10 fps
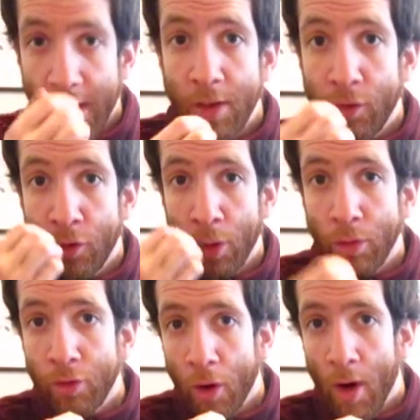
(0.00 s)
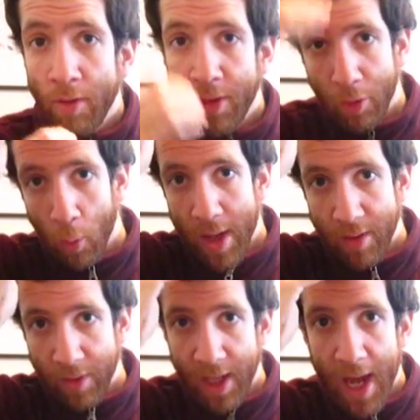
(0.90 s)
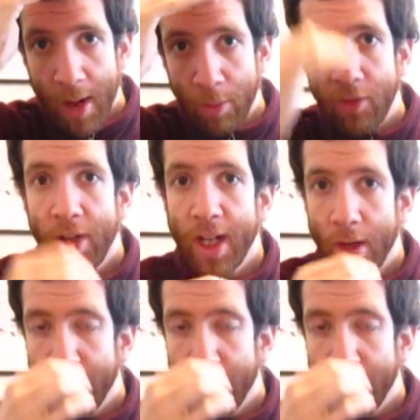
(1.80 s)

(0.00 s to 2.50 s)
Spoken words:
is so soft that the weight of the camera sitting